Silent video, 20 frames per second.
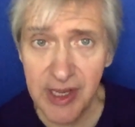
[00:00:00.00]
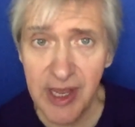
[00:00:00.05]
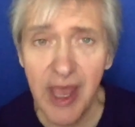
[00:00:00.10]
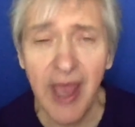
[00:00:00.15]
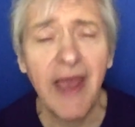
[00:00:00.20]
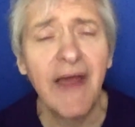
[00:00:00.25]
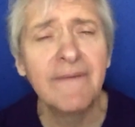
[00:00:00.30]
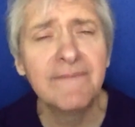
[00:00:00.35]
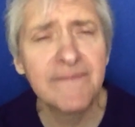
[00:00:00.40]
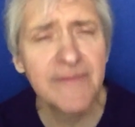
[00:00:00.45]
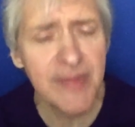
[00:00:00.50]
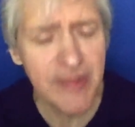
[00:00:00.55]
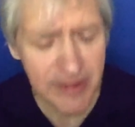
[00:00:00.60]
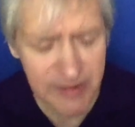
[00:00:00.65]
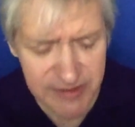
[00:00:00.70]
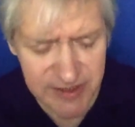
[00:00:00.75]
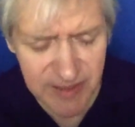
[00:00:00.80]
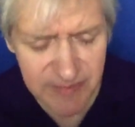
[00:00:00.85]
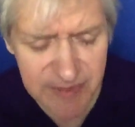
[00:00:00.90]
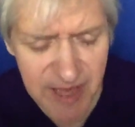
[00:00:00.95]
And
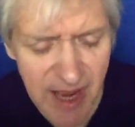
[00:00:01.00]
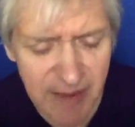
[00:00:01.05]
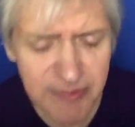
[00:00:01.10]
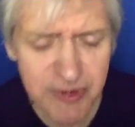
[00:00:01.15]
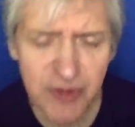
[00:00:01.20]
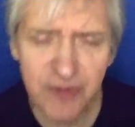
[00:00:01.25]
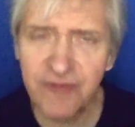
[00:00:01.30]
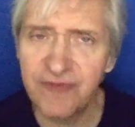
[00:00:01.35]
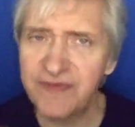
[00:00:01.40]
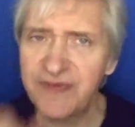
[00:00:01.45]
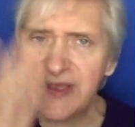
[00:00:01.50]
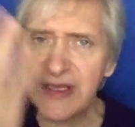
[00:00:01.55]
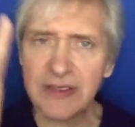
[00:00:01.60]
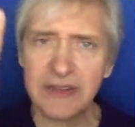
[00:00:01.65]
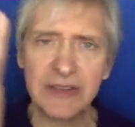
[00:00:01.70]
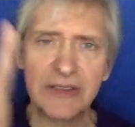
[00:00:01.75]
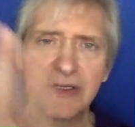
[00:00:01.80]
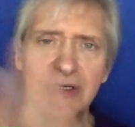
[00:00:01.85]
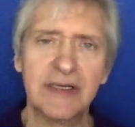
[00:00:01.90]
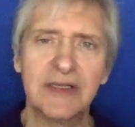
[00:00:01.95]
sometimes you'll
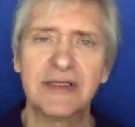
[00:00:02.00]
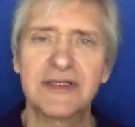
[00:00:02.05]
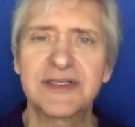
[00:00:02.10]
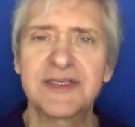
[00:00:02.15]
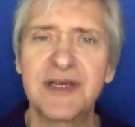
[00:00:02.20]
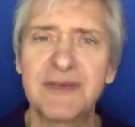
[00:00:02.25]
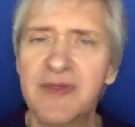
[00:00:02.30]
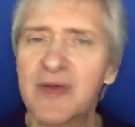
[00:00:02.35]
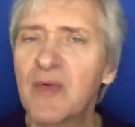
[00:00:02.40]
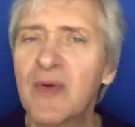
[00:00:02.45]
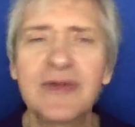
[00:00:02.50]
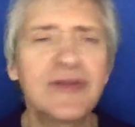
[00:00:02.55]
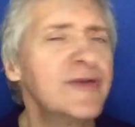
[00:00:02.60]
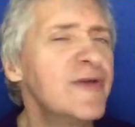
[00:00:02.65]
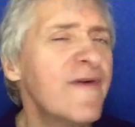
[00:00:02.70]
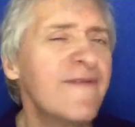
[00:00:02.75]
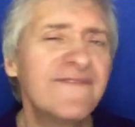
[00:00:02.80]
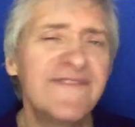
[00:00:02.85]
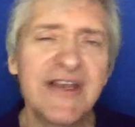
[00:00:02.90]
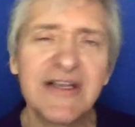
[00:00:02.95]
feel something, whether
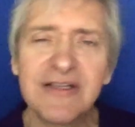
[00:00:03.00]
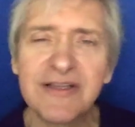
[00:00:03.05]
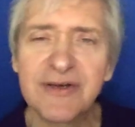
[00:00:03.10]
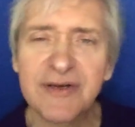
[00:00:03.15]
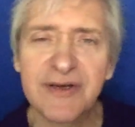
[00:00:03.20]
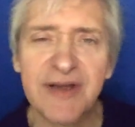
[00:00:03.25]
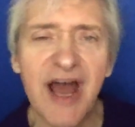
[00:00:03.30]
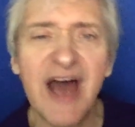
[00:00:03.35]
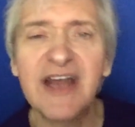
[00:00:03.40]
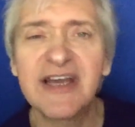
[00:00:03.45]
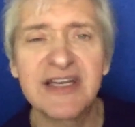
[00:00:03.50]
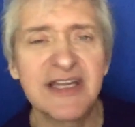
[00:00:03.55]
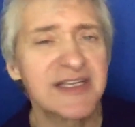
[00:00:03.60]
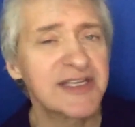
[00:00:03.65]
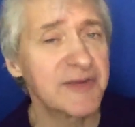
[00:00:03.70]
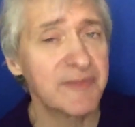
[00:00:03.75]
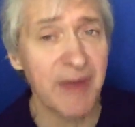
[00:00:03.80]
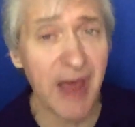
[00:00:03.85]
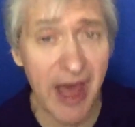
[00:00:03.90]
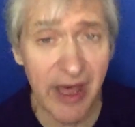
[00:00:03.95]
you feel it or not, it
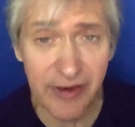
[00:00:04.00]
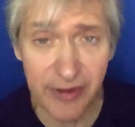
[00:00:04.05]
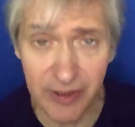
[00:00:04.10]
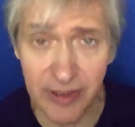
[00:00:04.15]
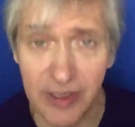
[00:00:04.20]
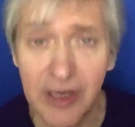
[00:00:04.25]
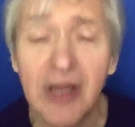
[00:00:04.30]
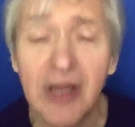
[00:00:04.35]
doesn't matter.